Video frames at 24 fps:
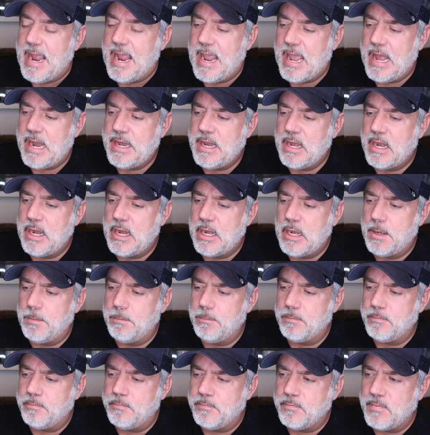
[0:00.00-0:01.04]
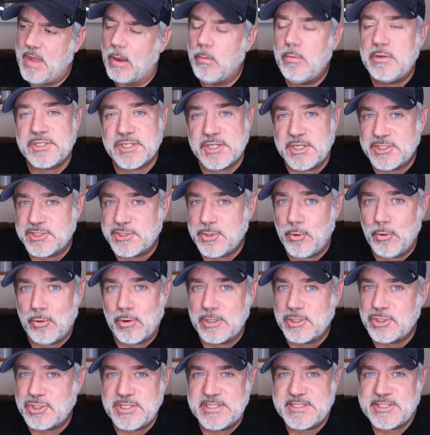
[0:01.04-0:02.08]
And um, I went to console
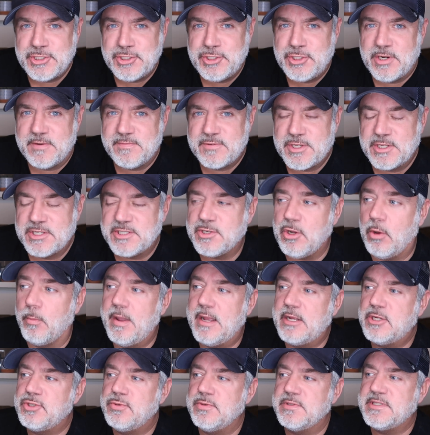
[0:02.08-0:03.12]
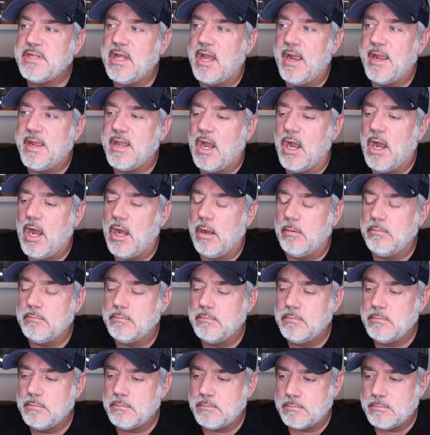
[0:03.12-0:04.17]
her, and she said, you don't have to console me. She was like,
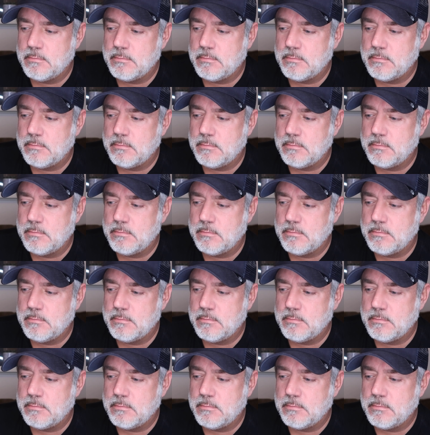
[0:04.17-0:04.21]
um,